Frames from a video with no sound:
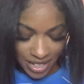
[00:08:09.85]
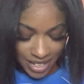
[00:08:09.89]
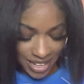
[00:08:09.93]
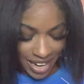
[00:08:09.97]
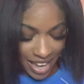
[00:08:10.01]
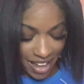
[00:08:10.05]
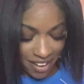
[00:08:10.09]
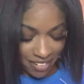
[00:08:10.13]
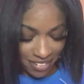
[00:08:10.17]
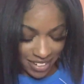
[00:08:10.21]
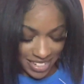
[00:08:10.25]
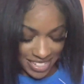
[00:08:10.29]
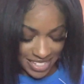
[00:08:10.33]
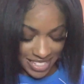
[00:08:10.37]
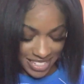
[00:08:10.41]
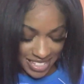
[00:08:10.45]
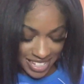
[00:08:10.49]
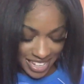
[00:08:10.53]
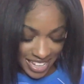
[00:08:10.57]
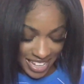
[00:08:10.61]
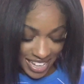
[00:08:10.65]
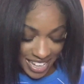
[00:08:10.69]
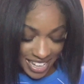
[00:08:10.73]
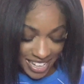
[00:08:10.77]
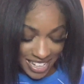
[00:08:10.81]
Now let's
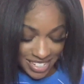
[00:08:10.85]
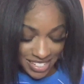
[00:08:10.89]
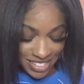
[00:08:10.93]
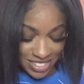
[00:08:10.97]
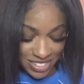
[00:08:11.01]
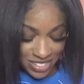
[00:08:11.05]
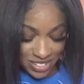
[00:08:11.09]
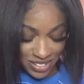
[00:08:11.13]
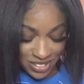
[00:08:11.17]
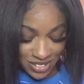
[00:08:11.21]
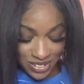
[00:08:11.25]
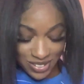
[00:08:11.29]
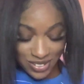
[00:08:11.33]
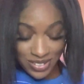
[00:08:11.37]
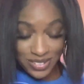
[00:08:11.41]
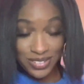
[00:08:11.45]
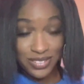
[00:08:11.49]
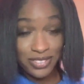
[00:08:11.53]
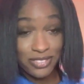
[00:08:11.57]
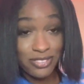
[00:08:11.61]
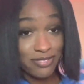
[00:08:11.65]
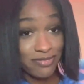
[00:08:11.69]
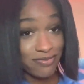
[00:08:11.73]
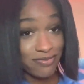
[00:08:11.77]
get into